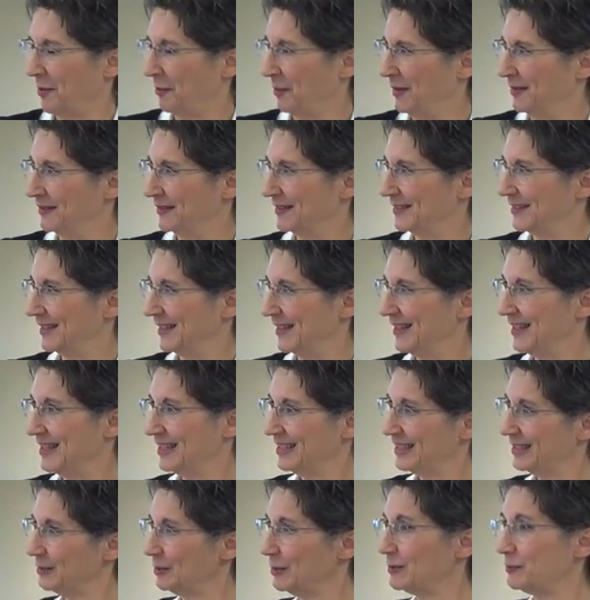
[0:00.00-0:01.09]
I mean, does,
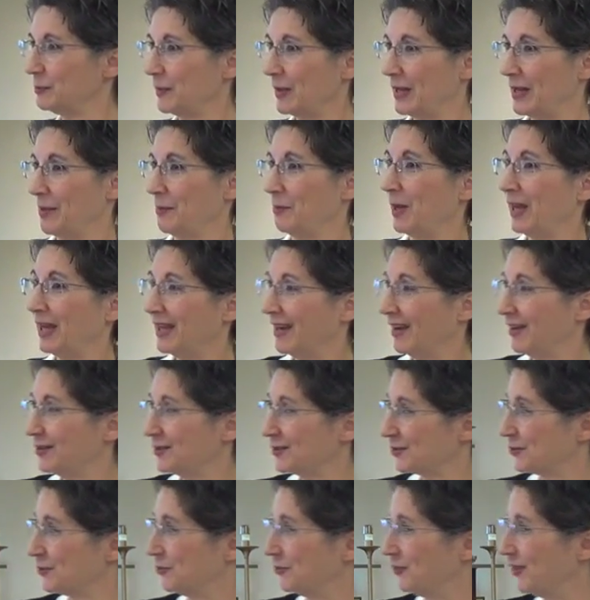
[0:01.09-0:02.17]
he's been at my
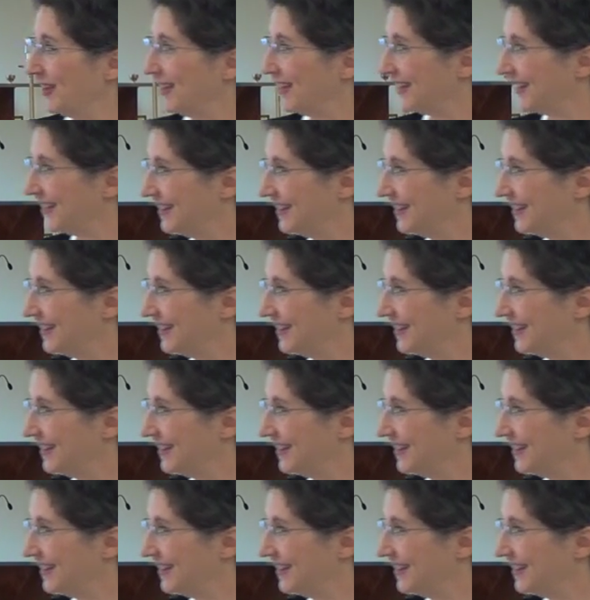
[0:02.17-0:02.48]
house or what?